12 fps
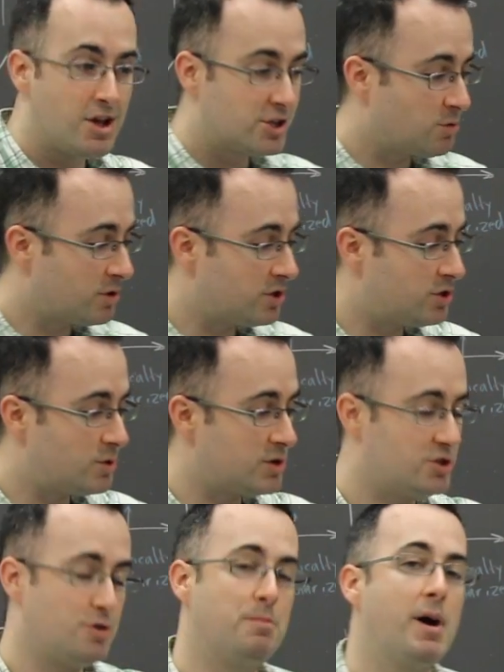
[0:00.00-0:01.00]
So what you do
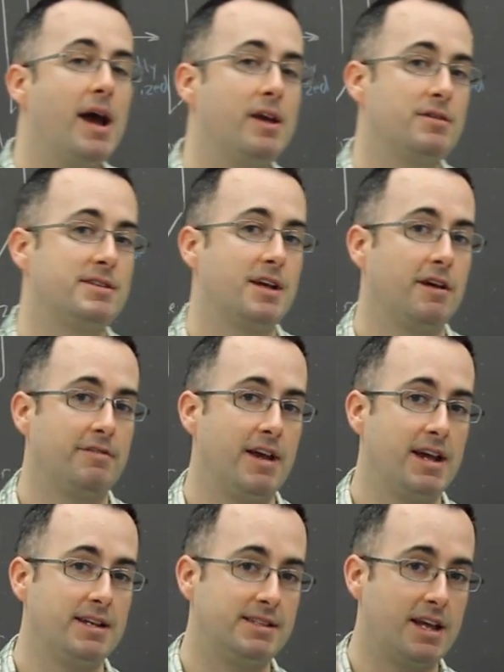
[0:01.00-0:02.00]
is you buy yourself
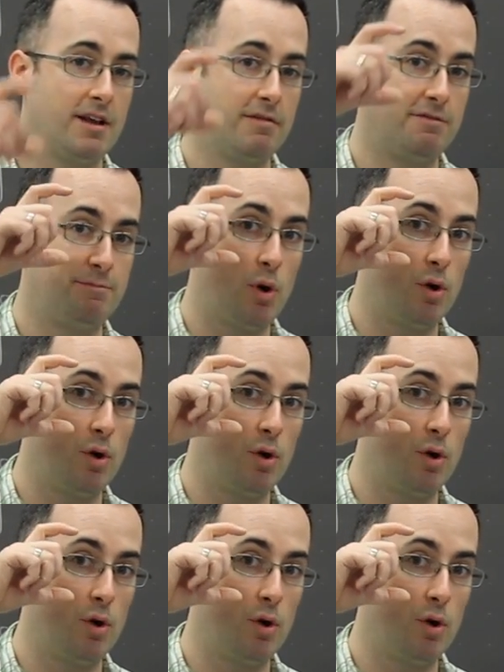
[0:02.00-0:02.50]
a set of